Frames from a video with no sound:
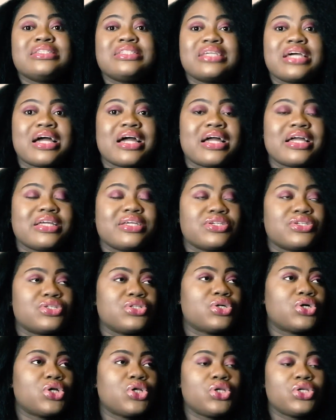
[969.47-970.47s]
there is
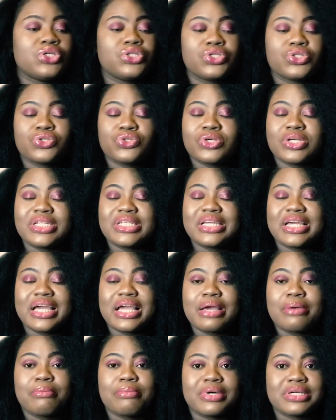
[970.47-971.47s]
no Lithuania
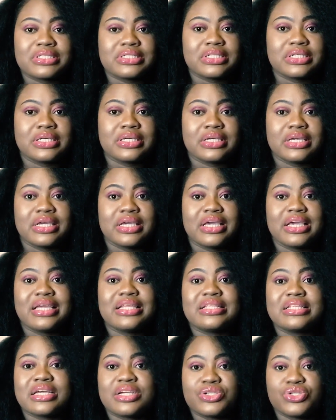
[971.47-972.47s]
embassy
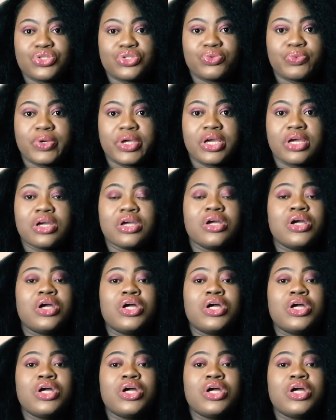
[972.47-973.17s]
in Nigeria.